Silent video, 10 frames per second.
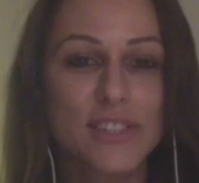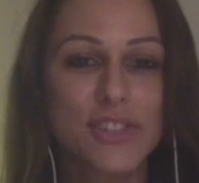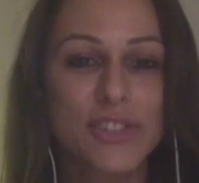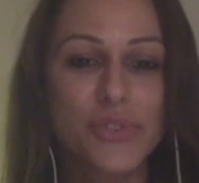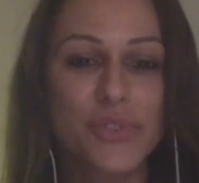
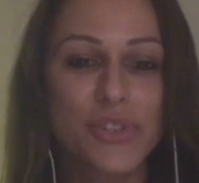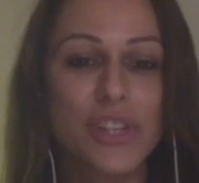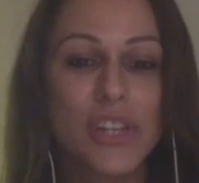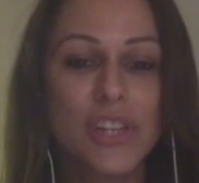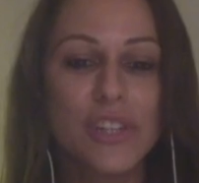
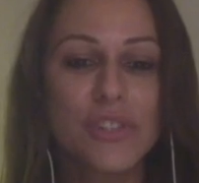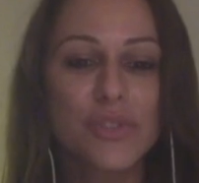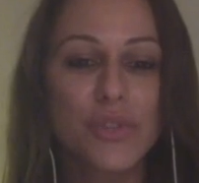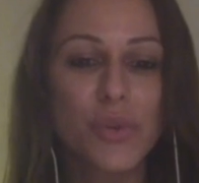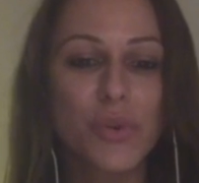Sure.
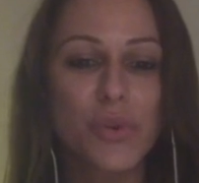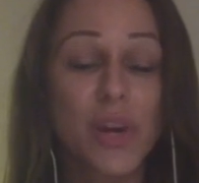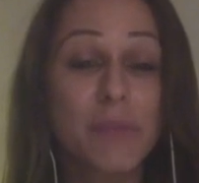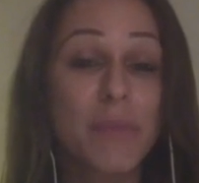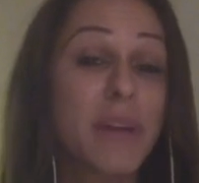So
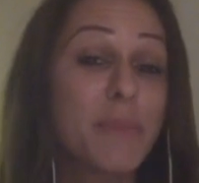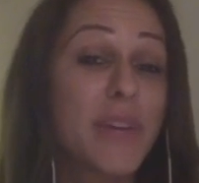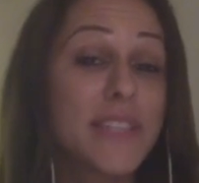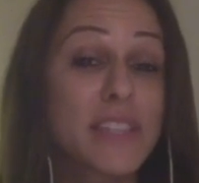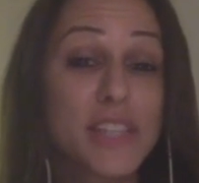I
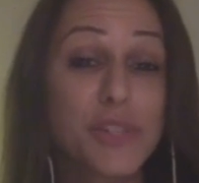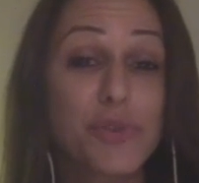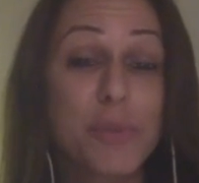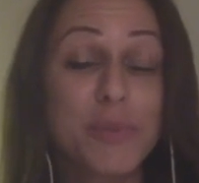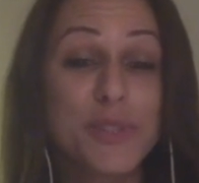basically
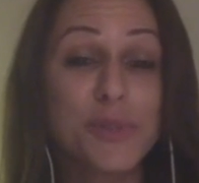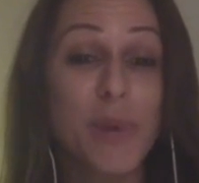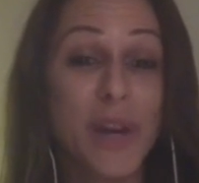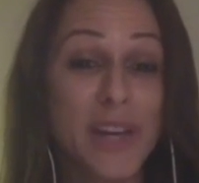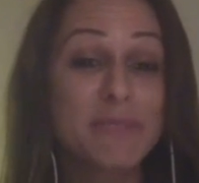grew up in
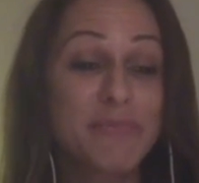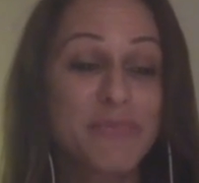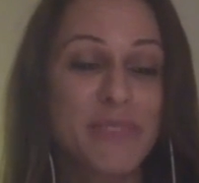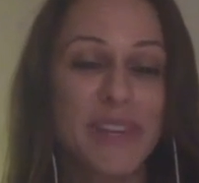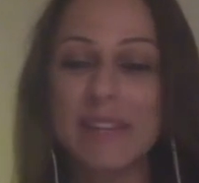Dubai,
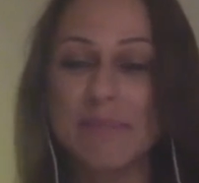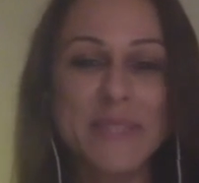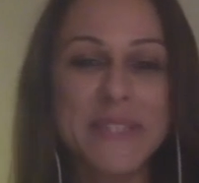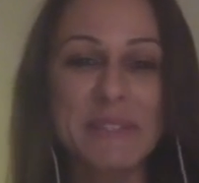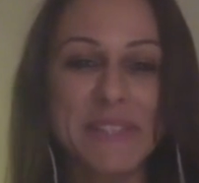and I'm
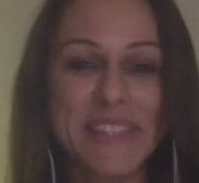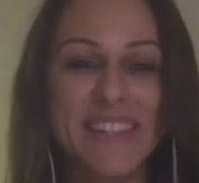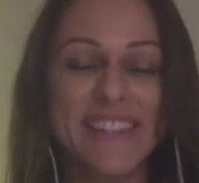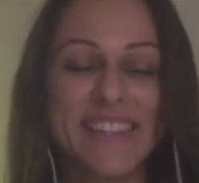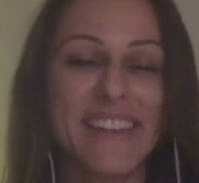still
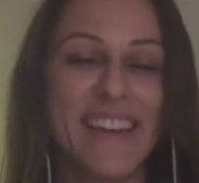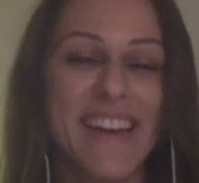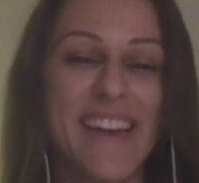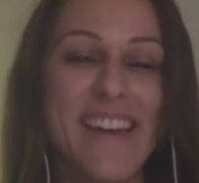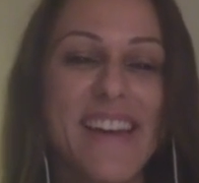here.
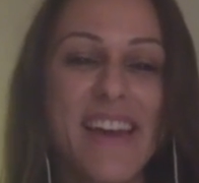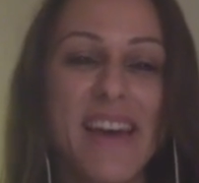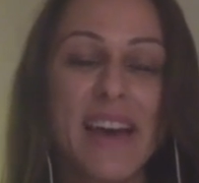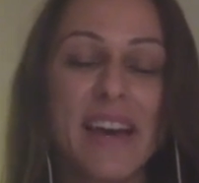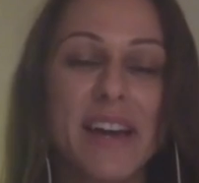
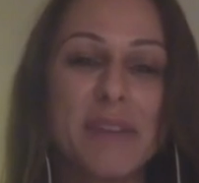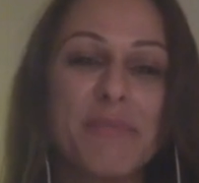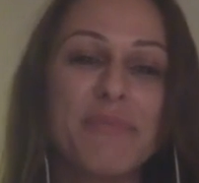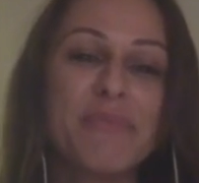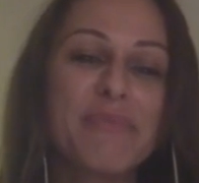
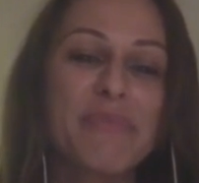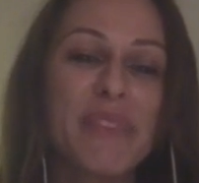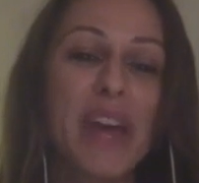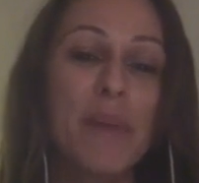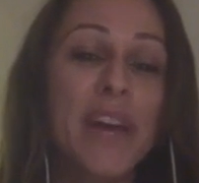
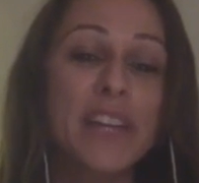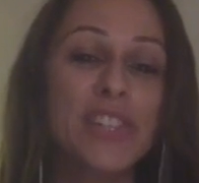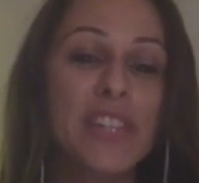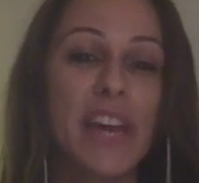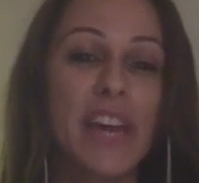I'm
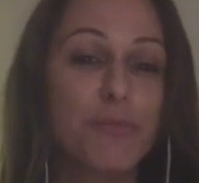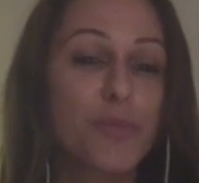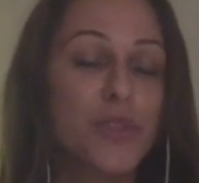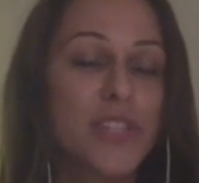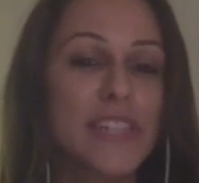actually half
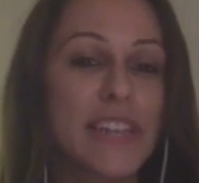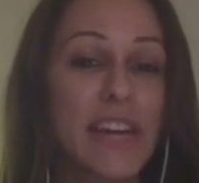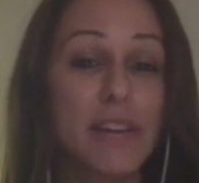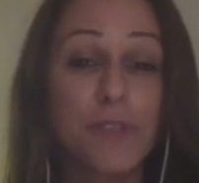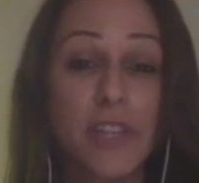Brazilian,
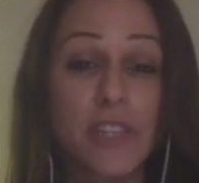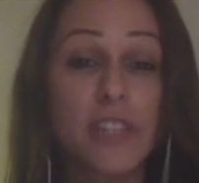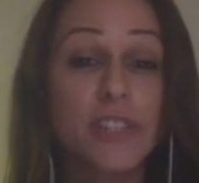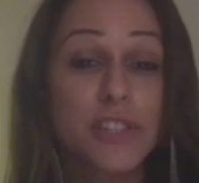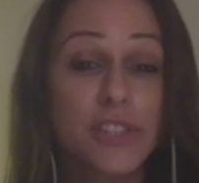half
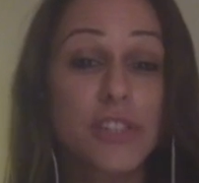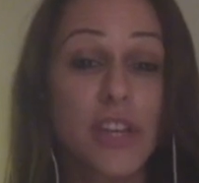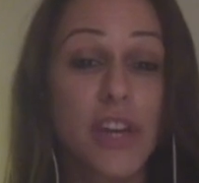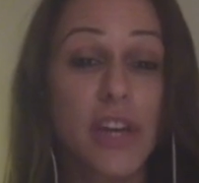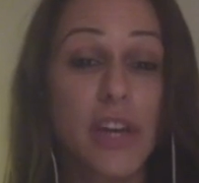English.
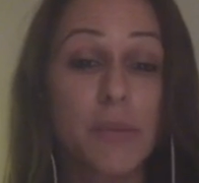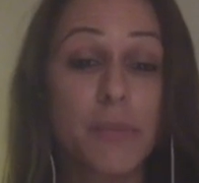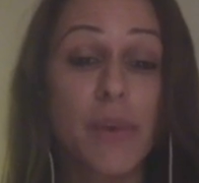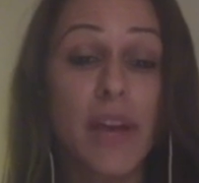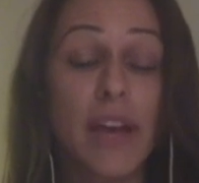
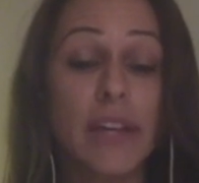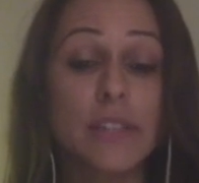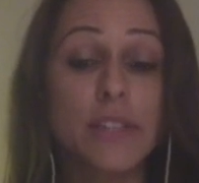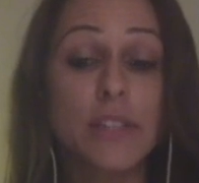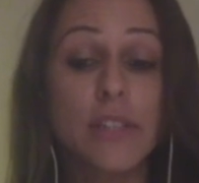
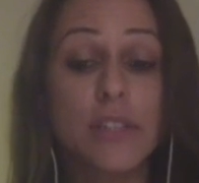And